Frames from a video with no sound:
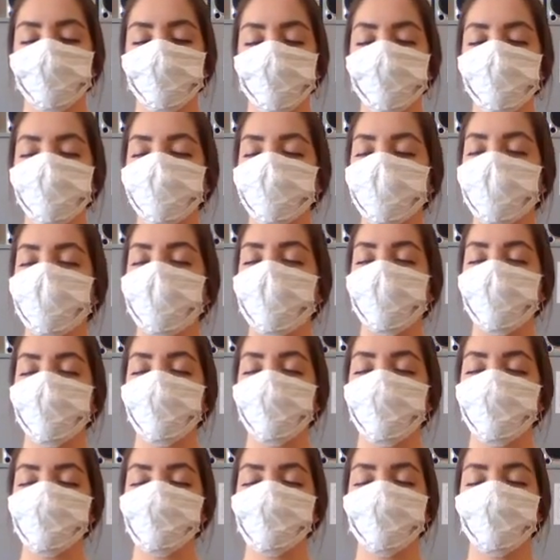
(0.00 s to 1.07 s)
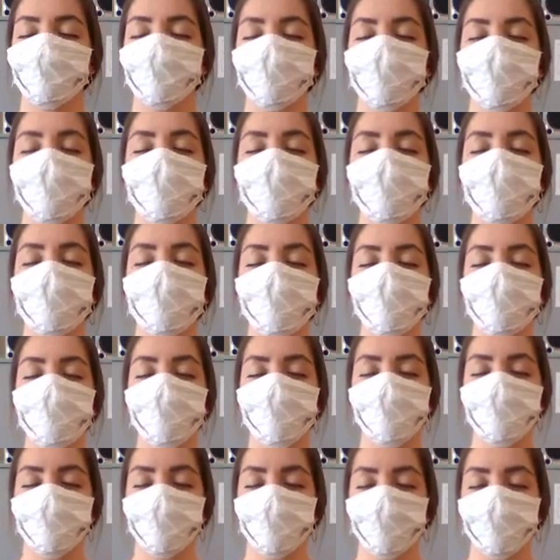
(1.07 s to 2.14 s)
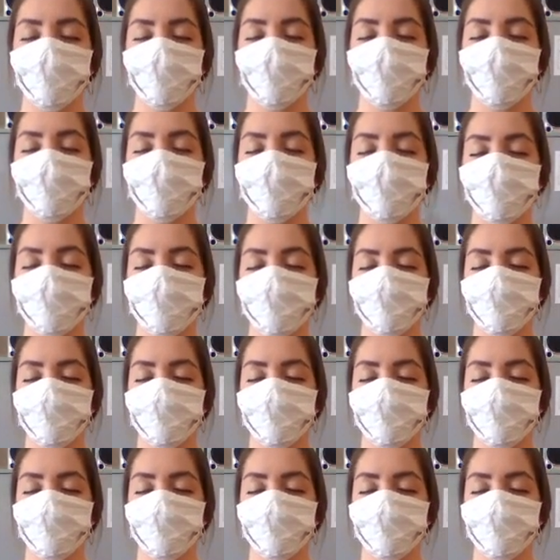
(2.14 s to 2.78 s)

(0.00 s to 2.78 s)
Put aside any fears or worries.